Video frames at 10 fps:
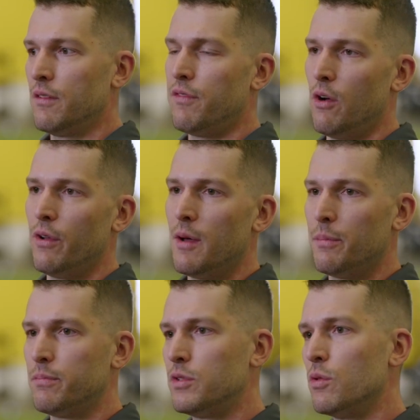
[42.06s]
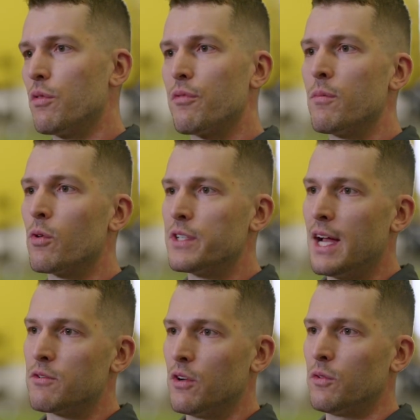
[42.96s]
Followed up two or three more
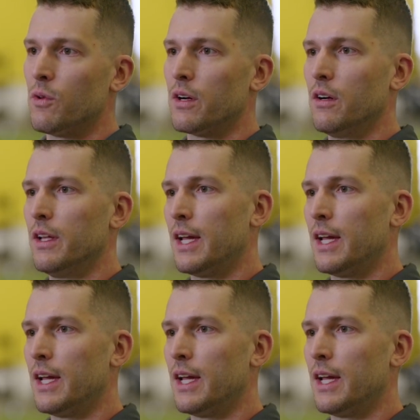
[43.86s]
times throughout the workout,